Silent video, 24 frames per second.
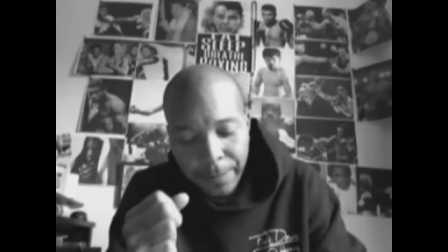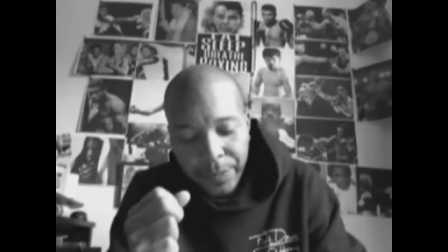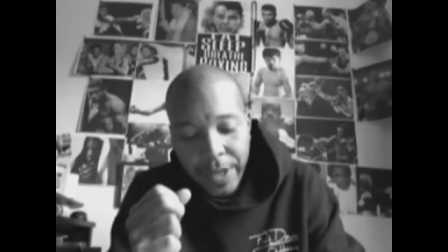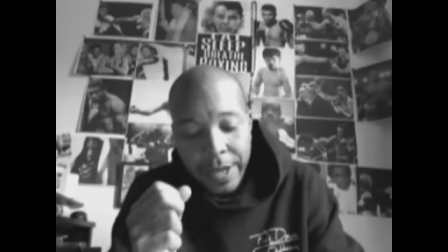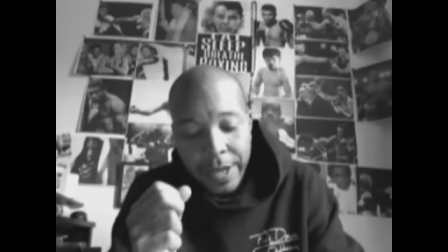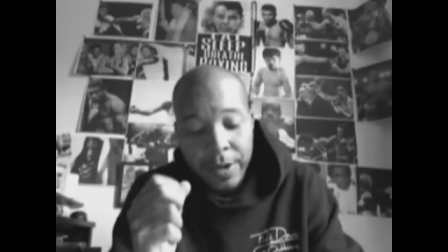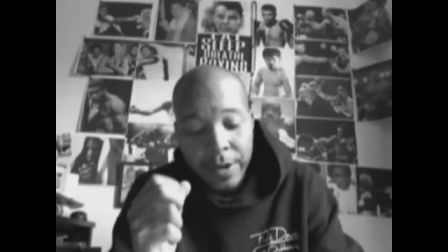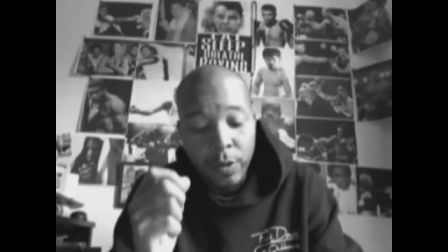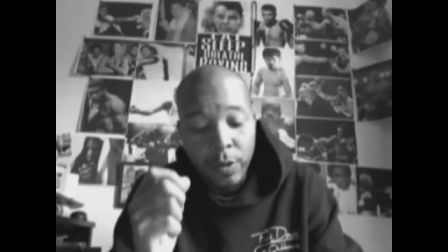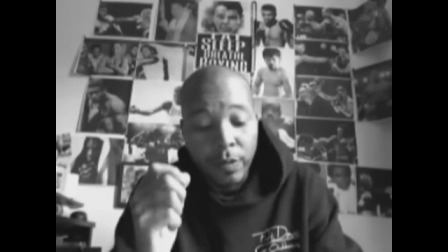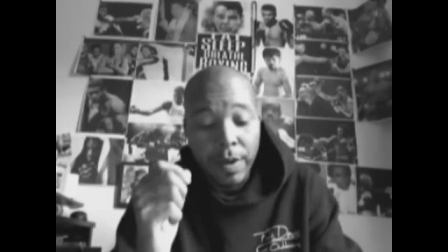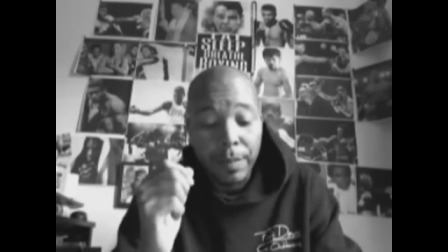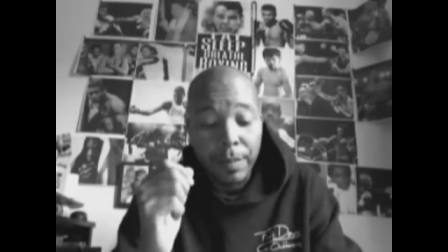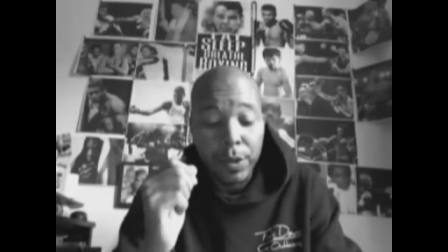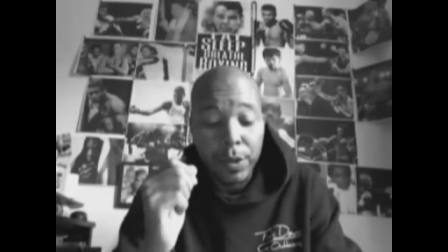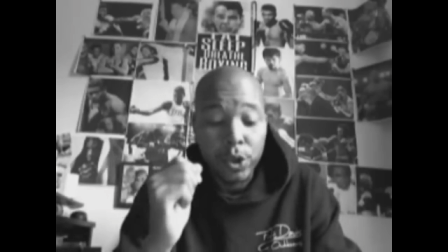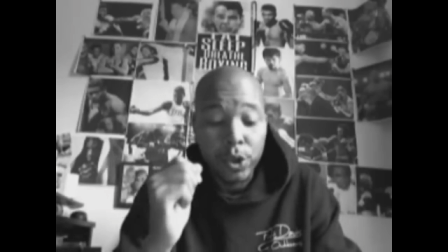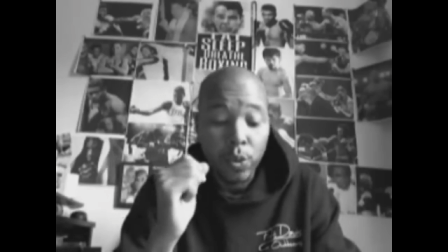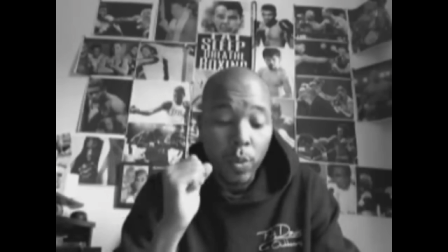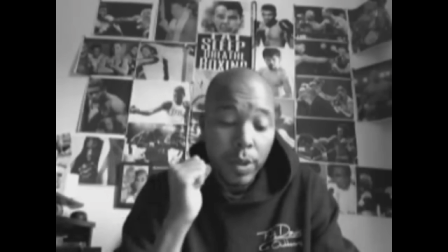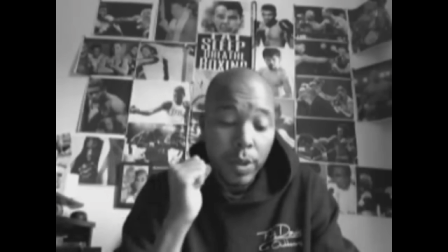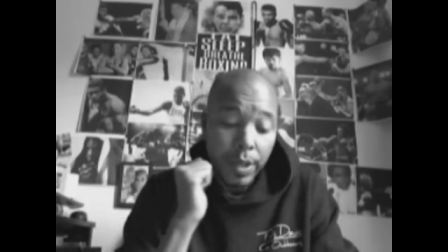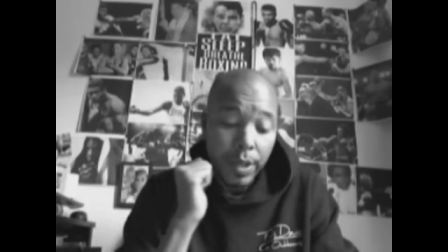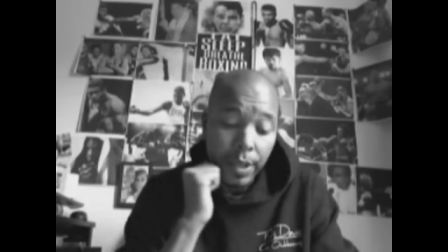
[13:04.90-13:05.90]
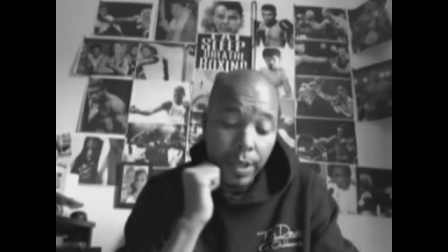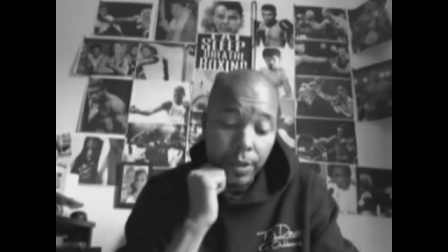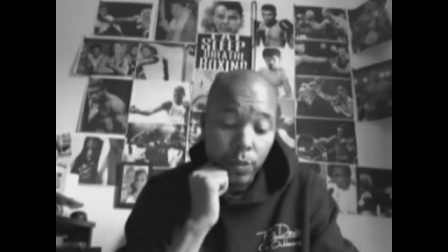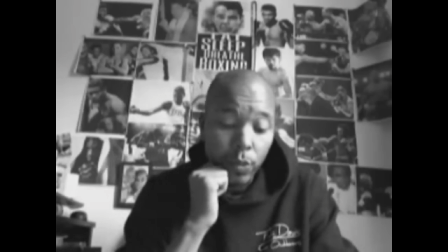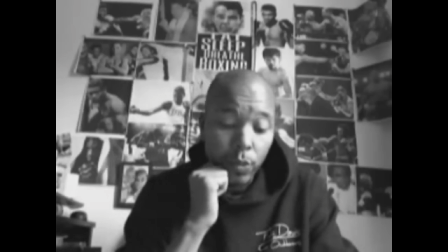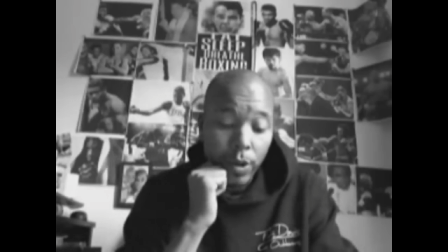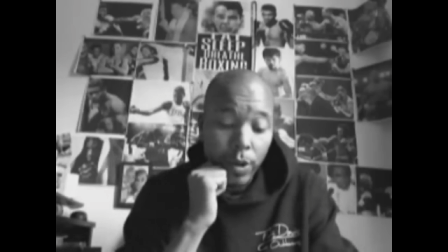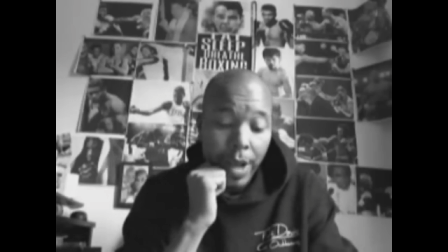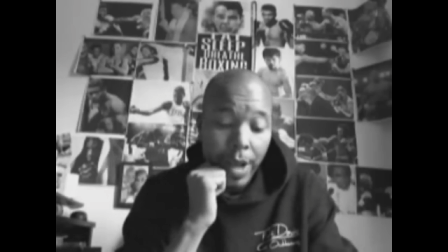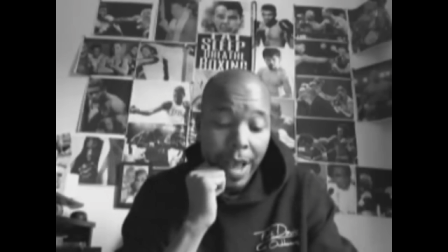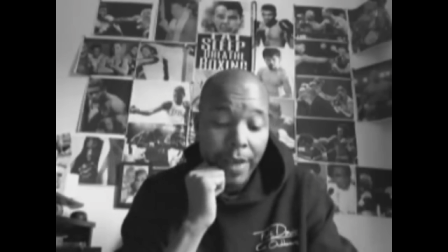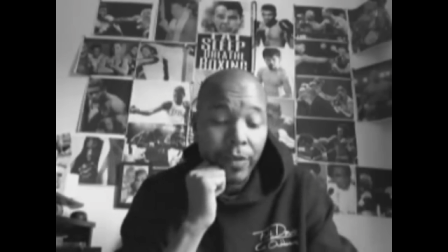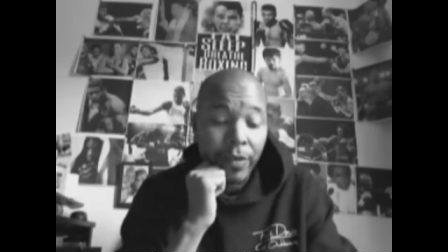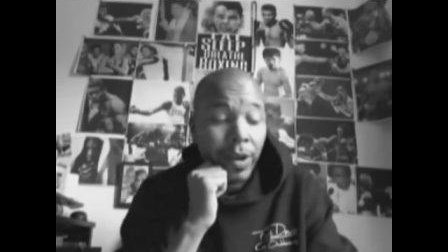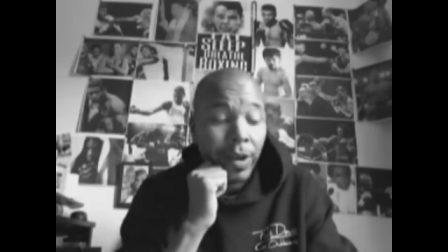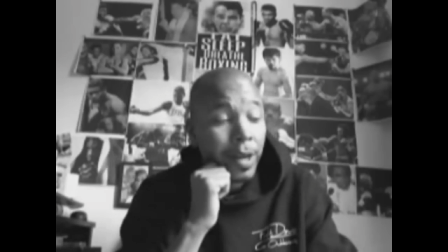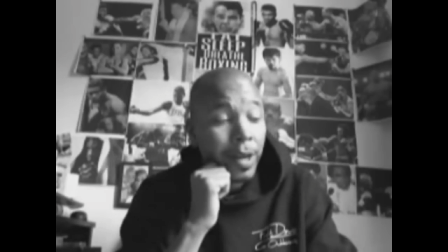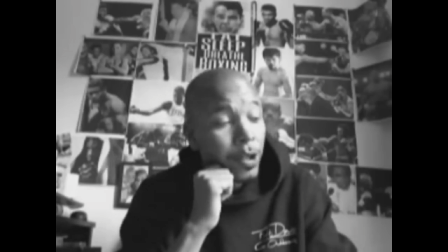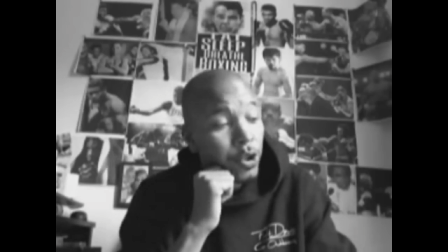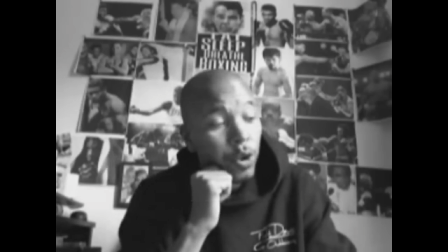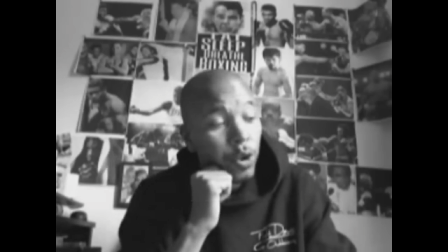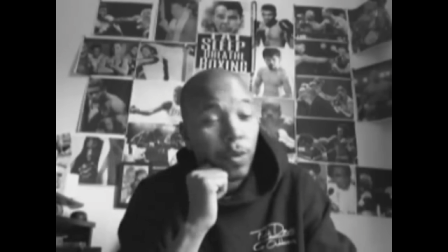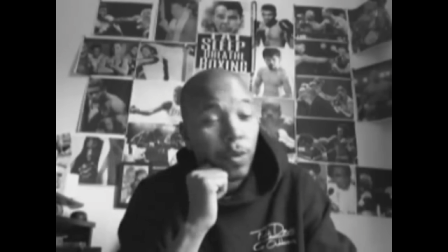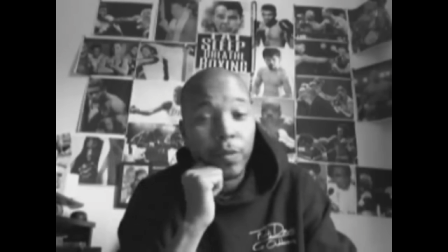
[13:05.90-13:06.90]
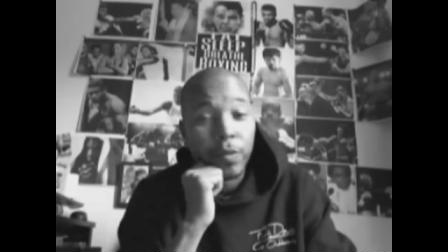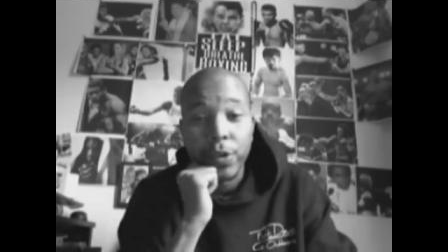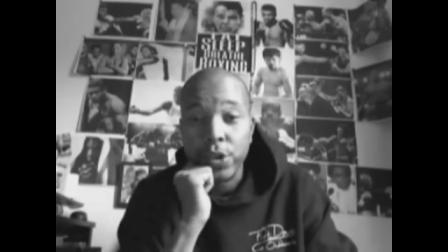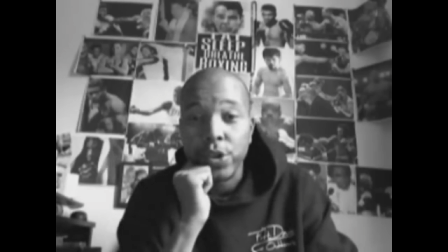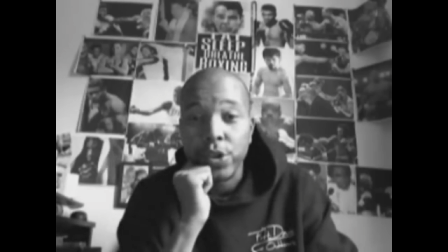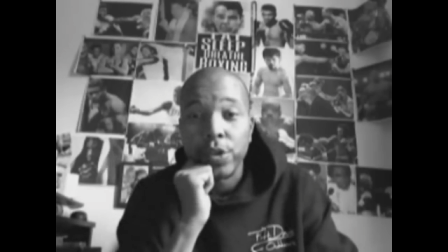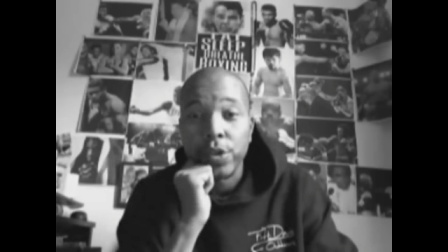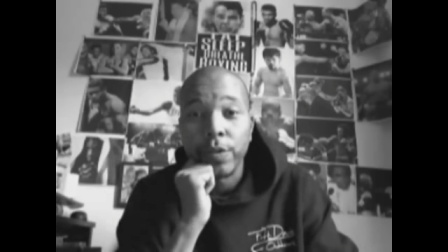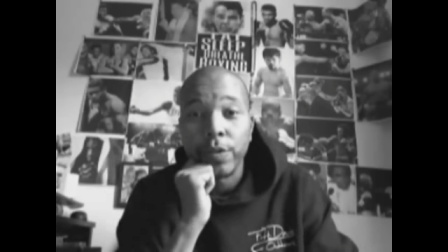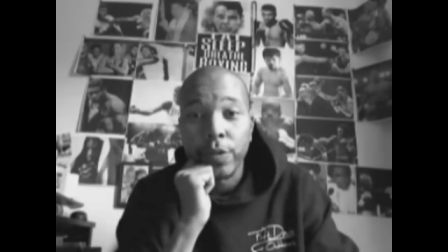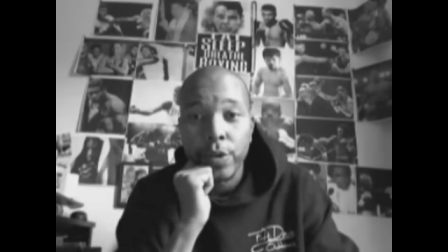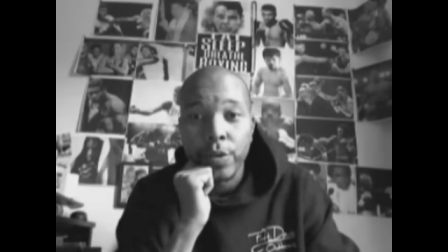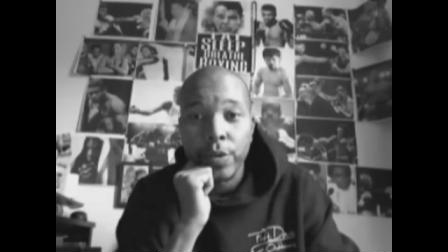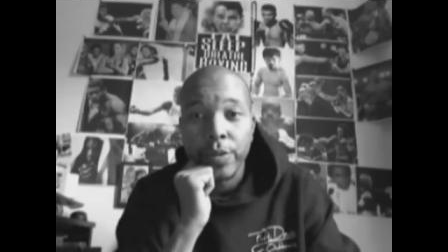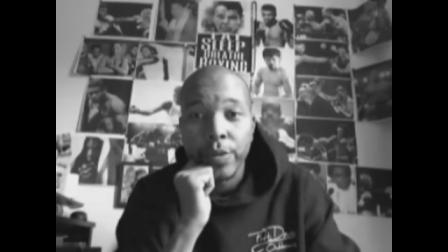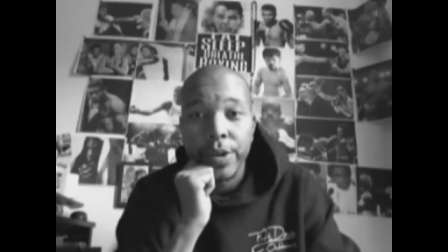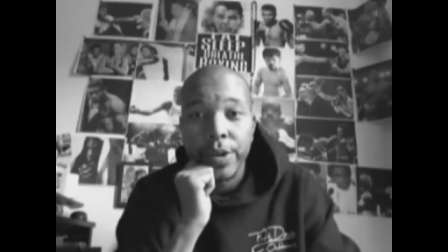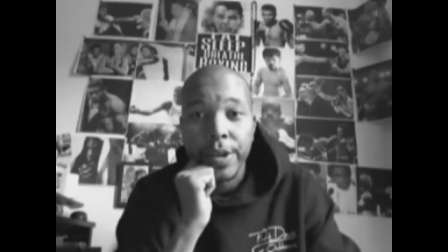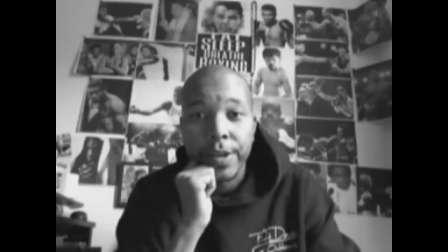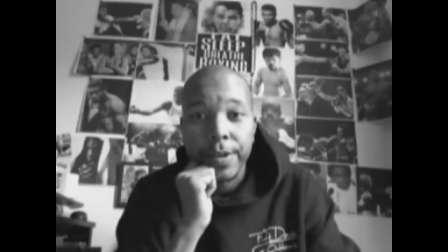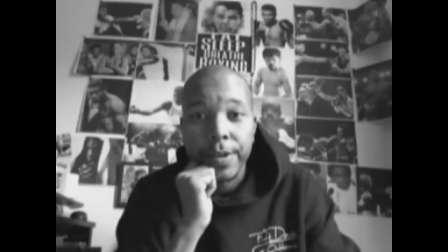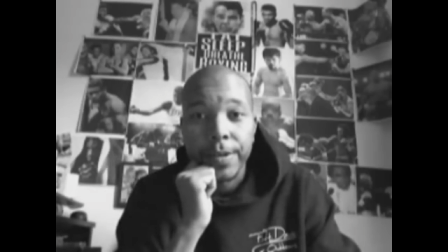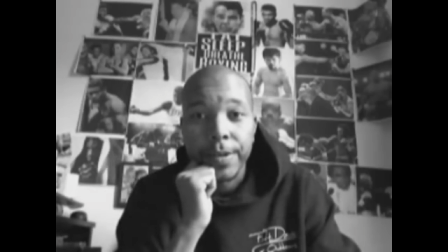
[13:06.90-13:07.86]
Then November 20th, we'll have Klitschko versus Fury.